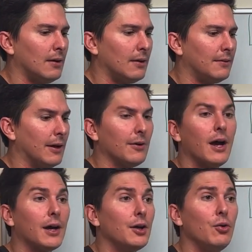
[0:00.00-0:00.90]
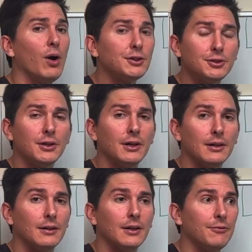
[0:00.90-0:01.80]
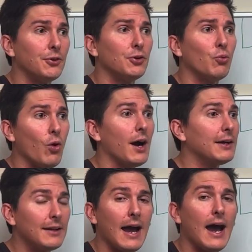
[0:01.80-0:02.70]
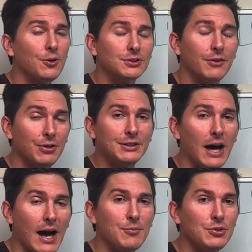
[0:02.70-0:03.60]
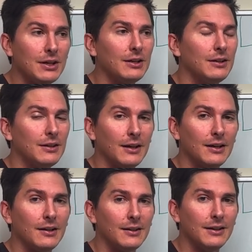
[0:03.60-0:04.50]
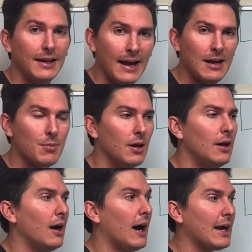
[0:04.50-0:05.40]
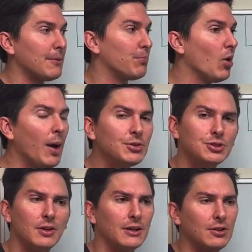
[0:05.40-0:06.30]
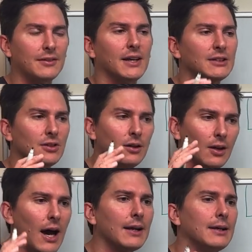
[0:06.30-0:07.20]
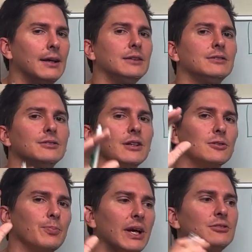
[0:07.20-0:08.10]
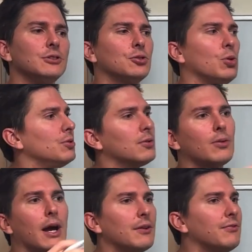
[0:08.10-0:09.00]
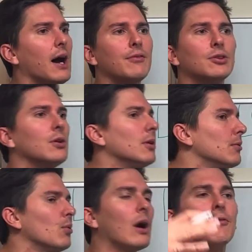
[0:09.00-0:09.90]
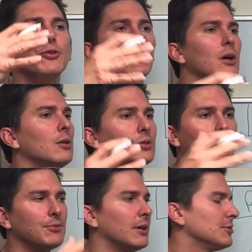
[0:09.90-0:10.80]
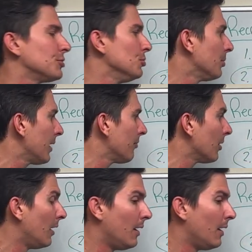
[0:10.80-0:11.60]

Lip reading: they're not going to want you if you're walking the house every time you get in the game. I can promise you, like, that's a lot of kids these days are basically told, you throw 95, you're going wherever you want to go, top 10 school, whatever.